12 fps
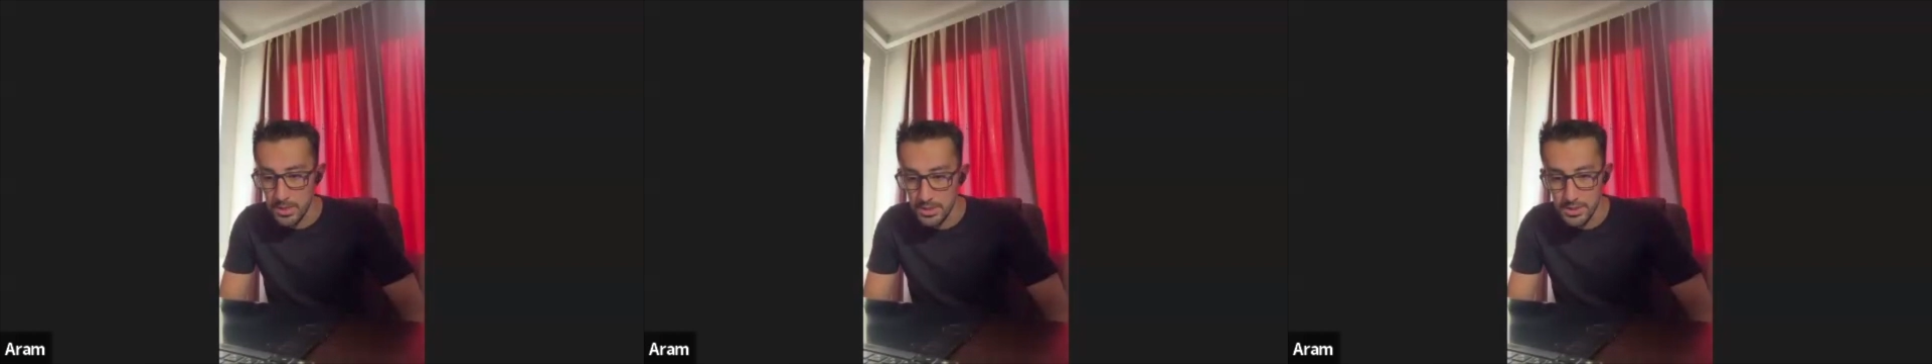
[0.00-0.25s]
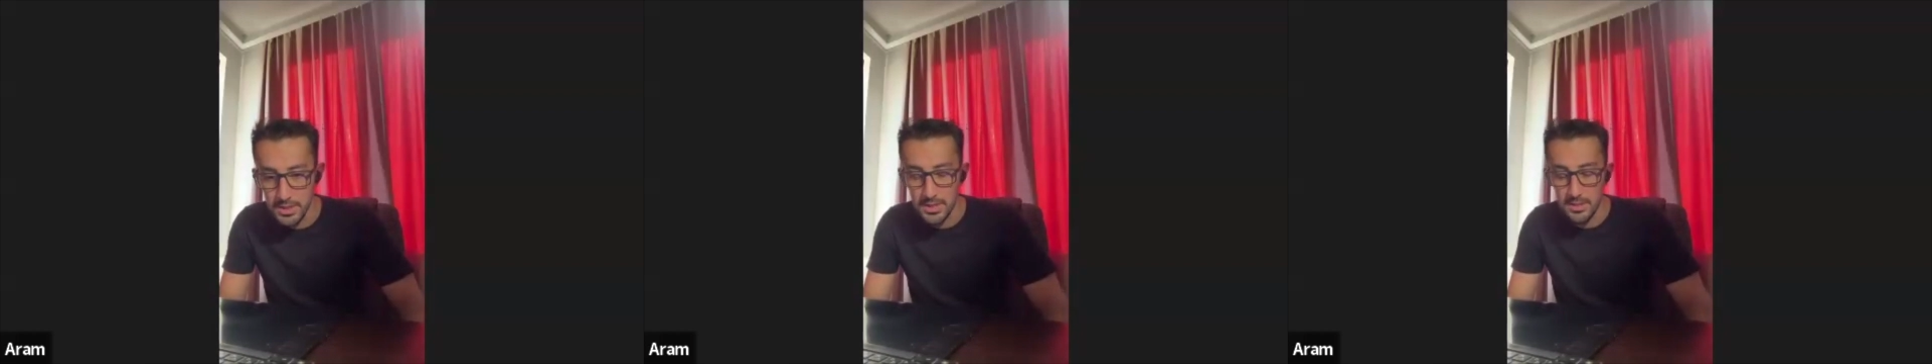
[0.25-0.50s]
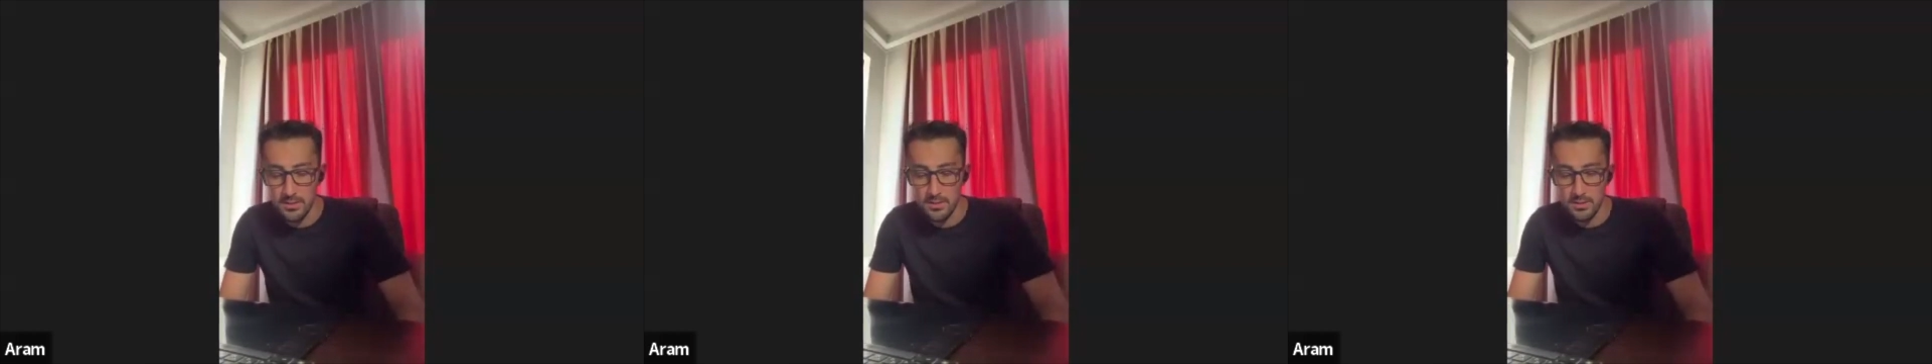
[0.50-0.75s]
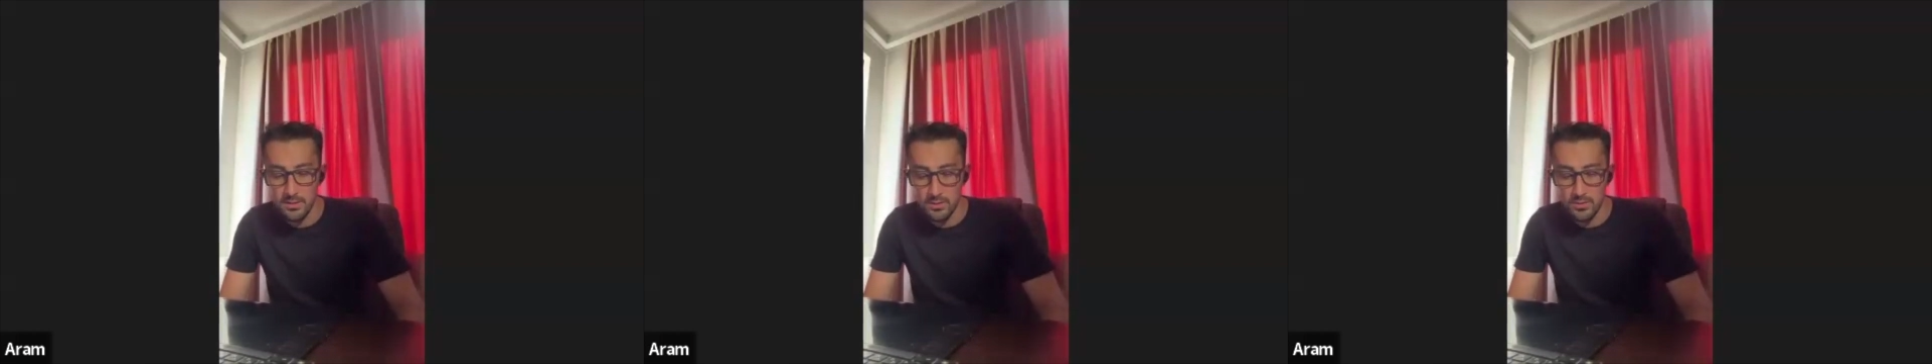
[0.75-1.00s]
much that
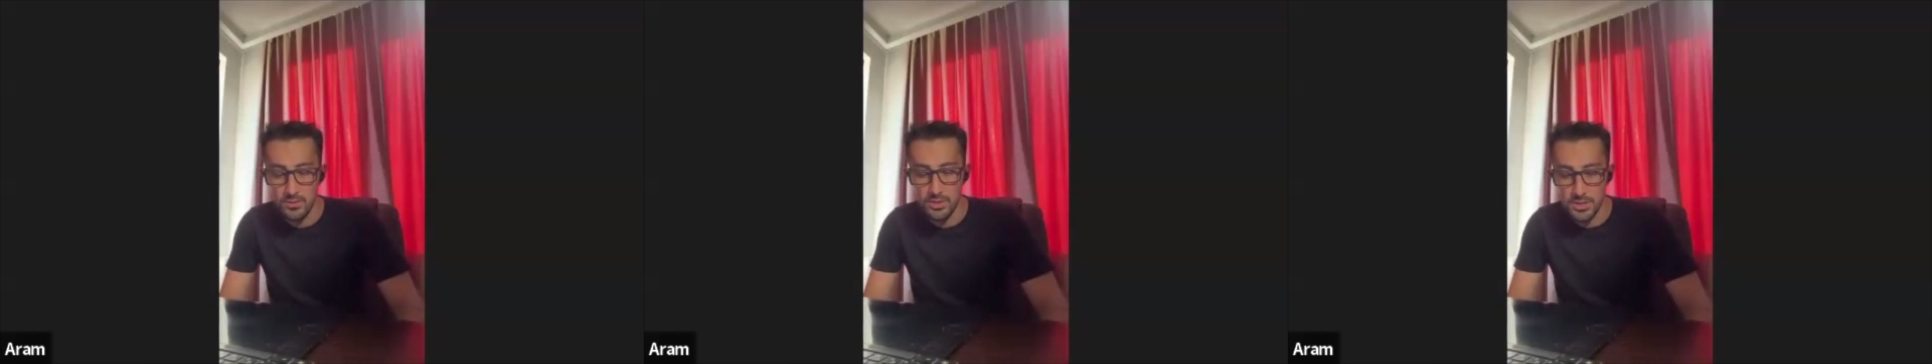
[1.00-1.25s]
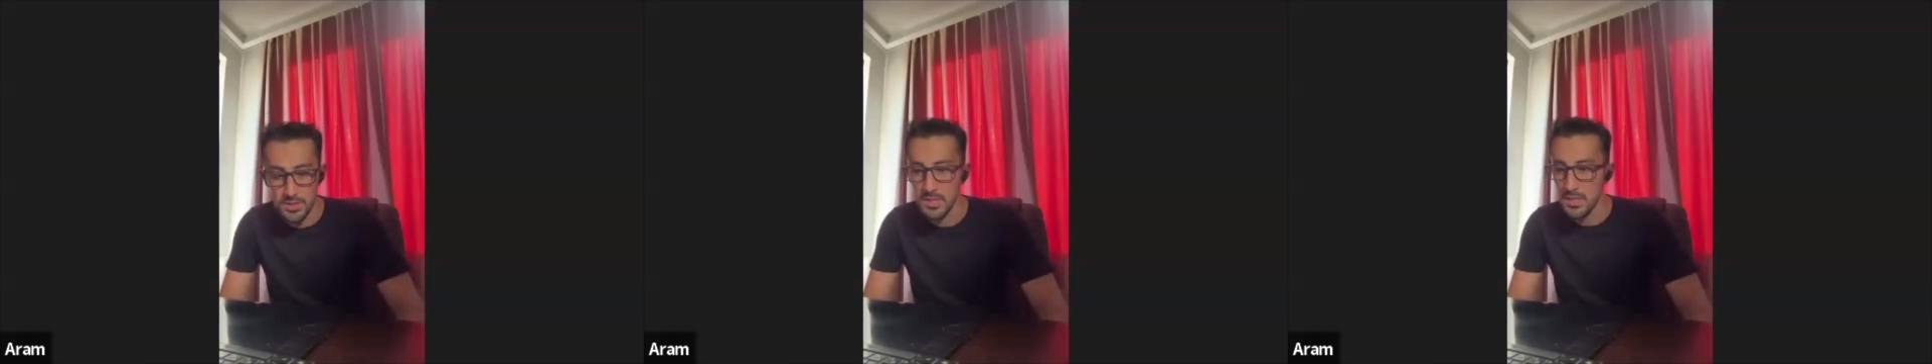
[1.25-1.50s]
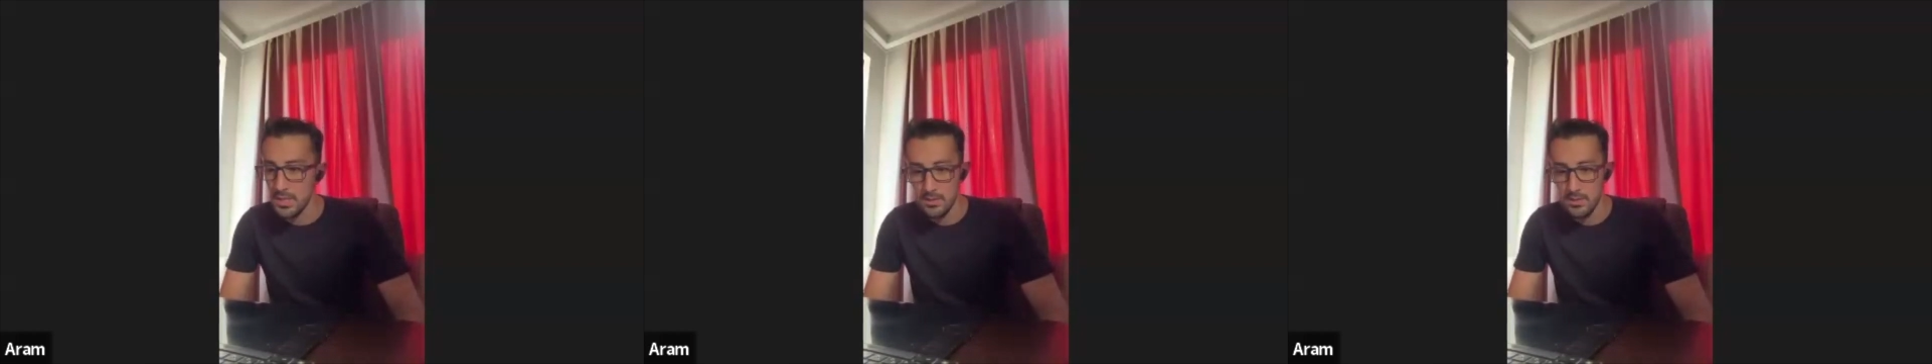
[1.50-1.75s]
you just